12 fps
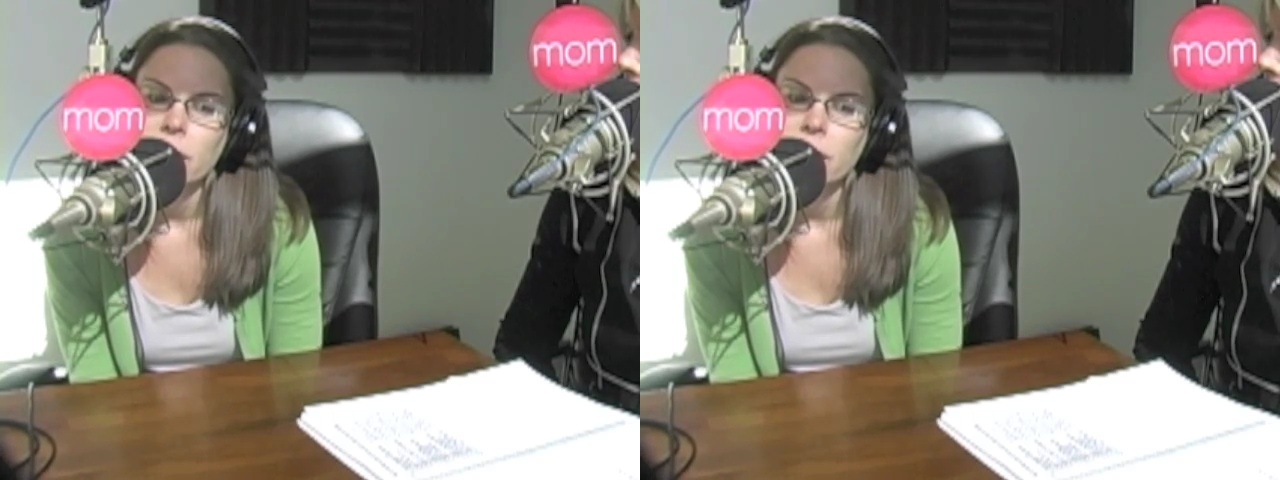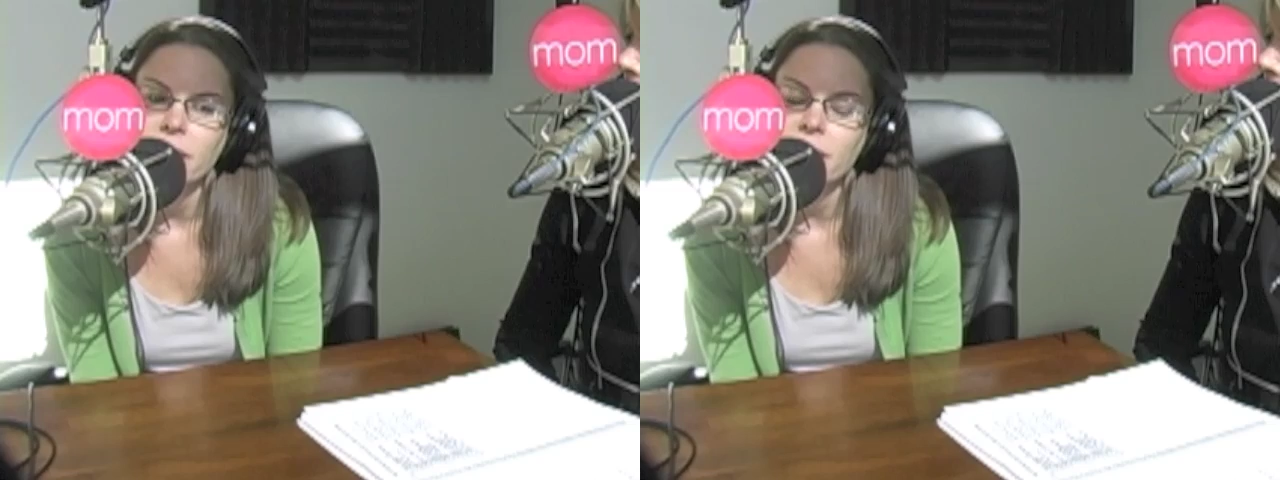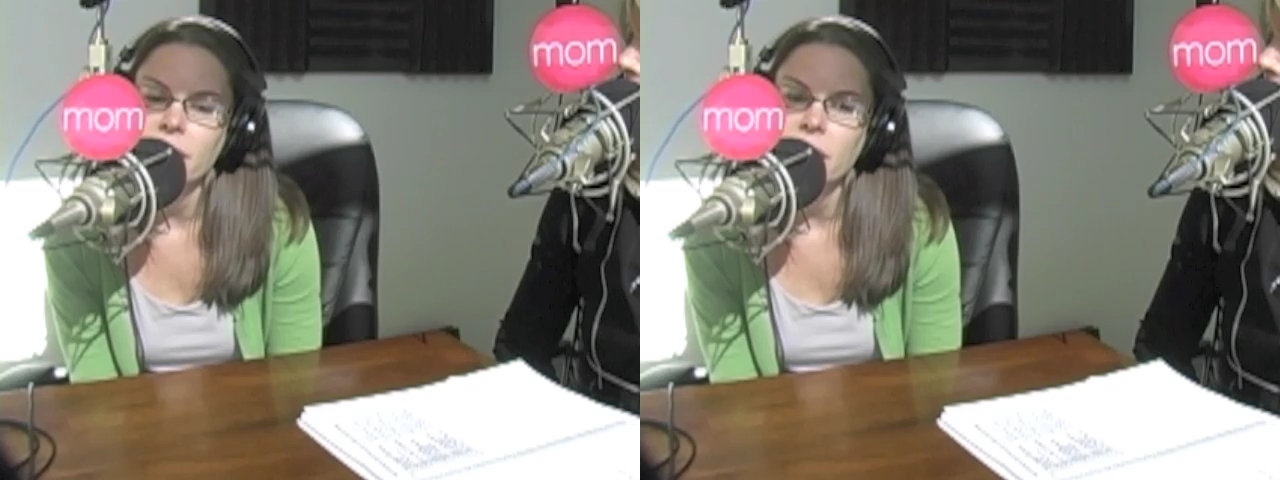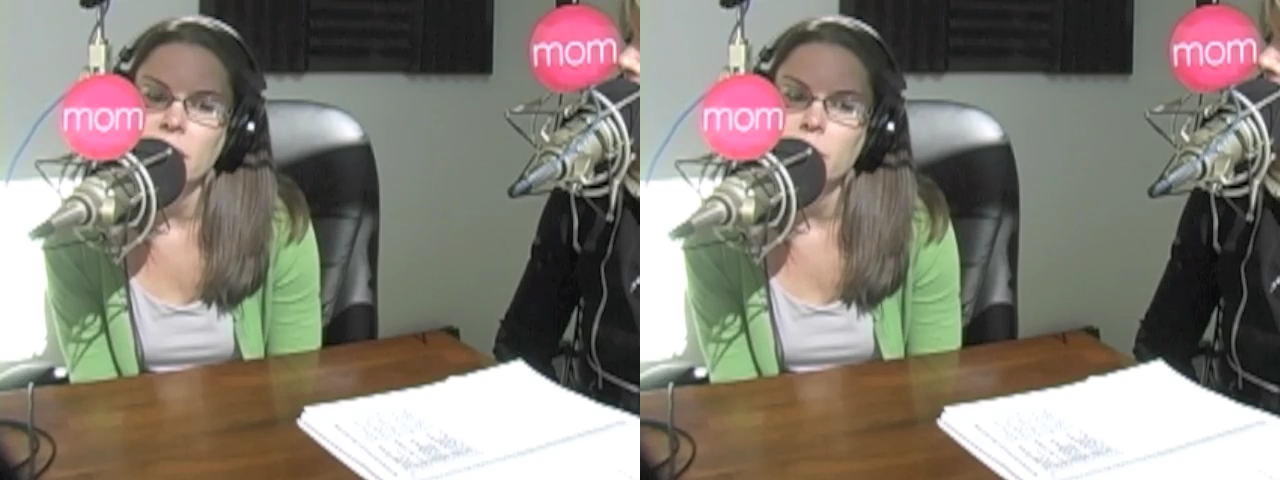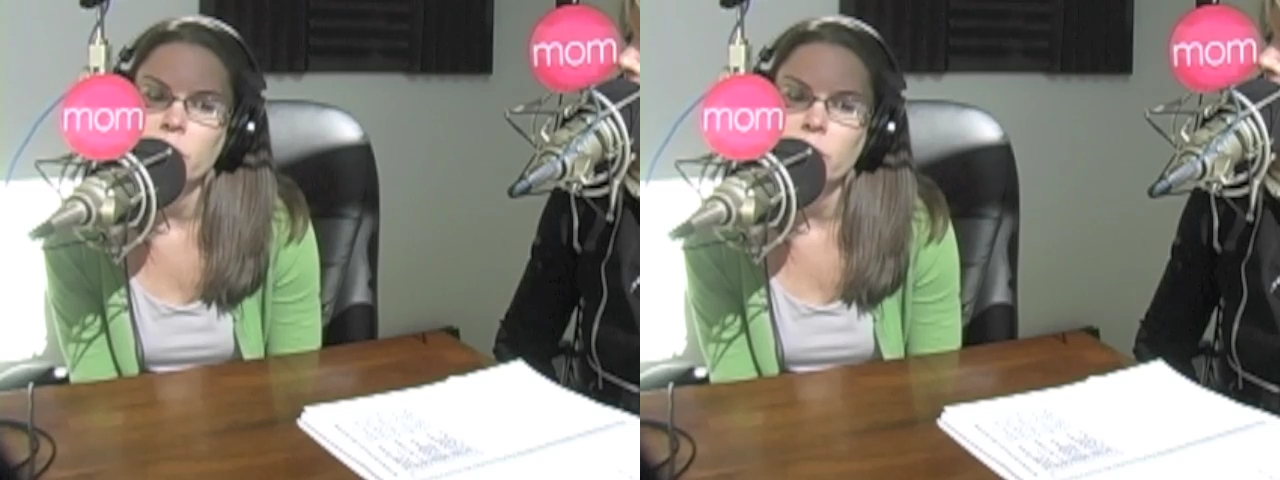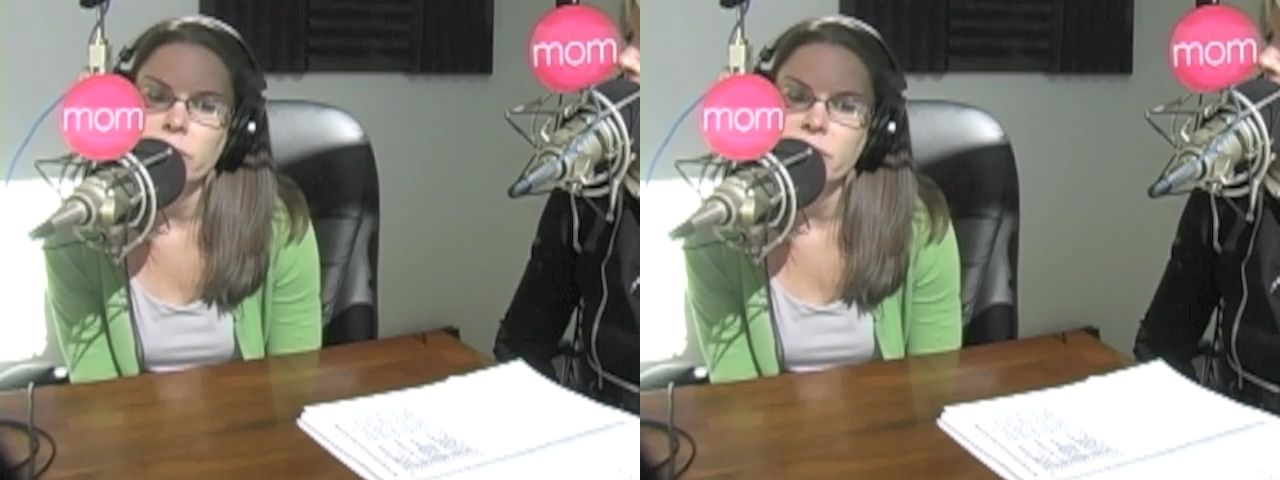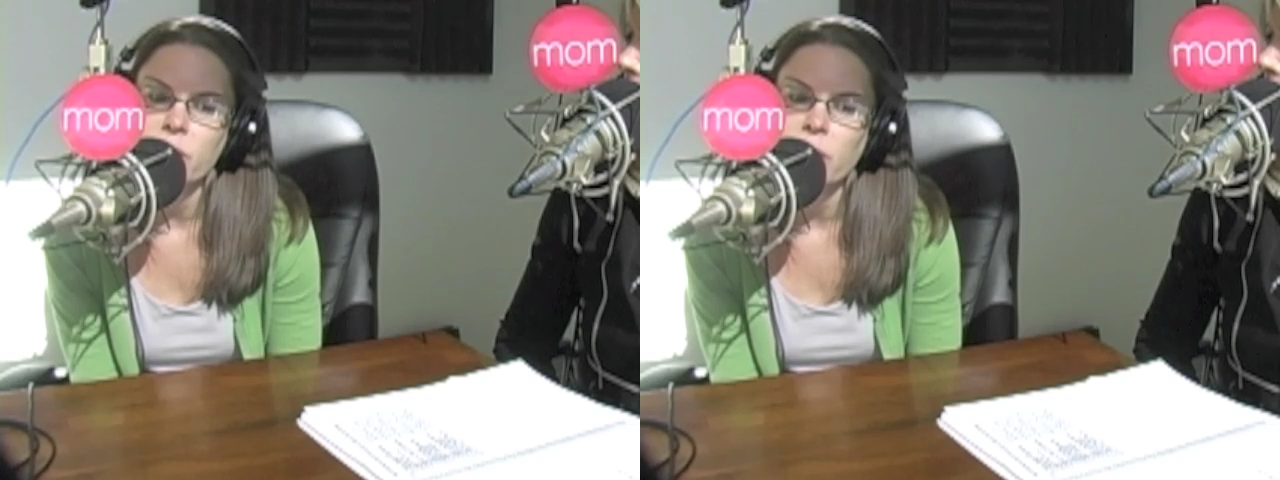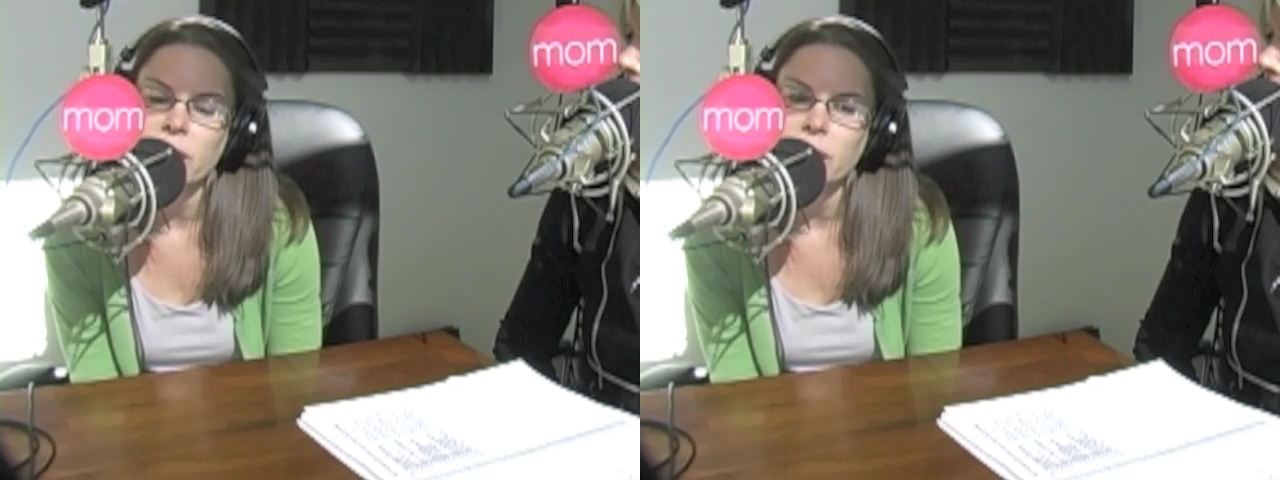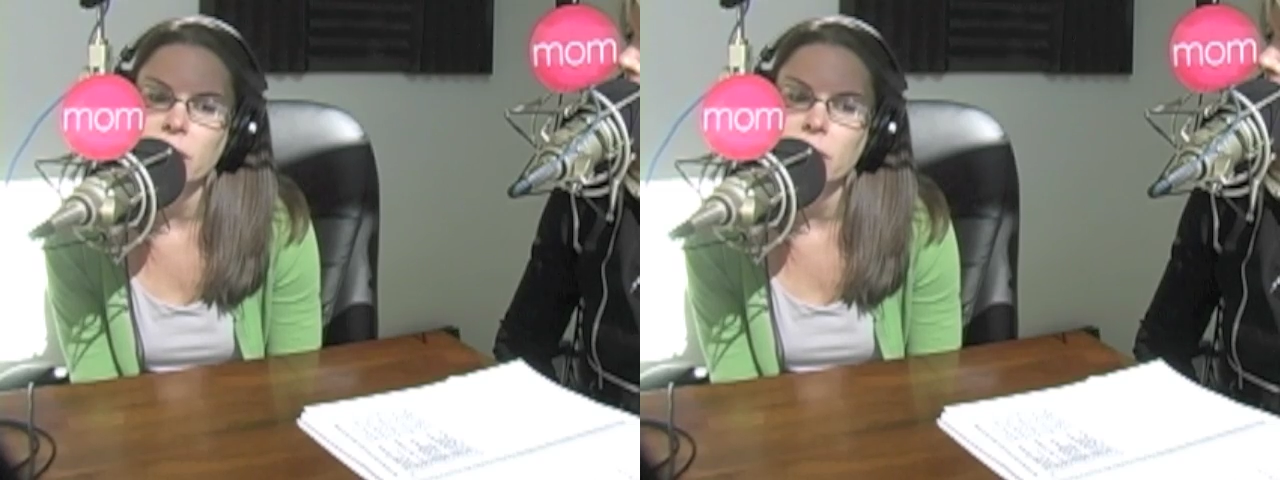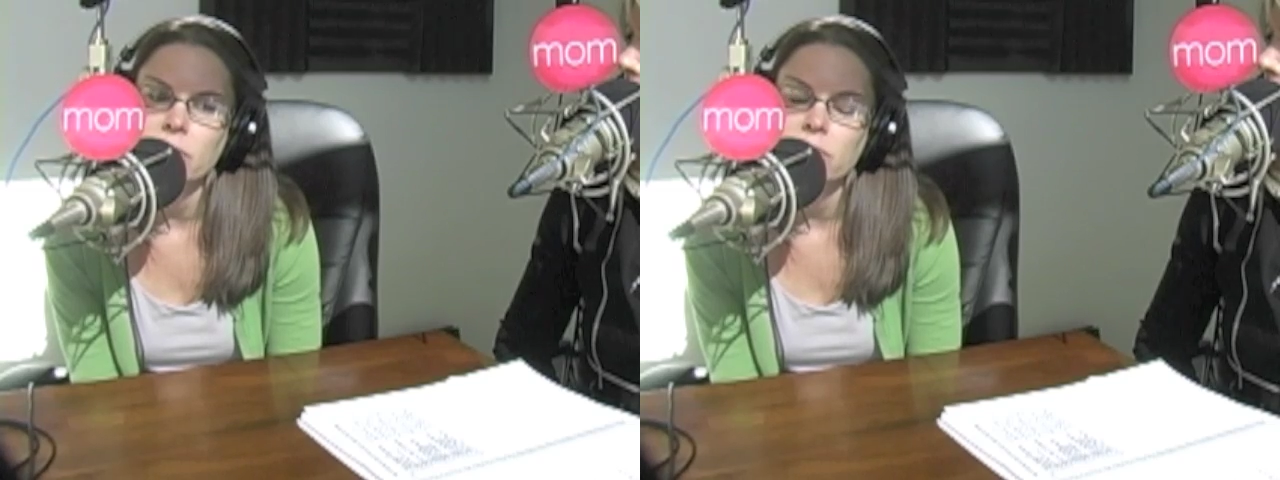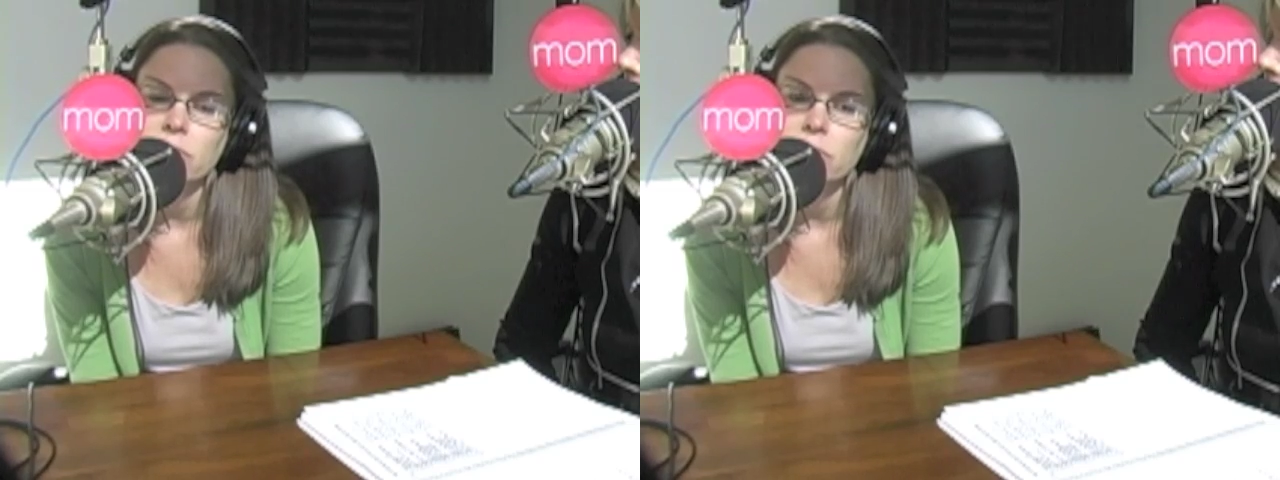esteemed, or respected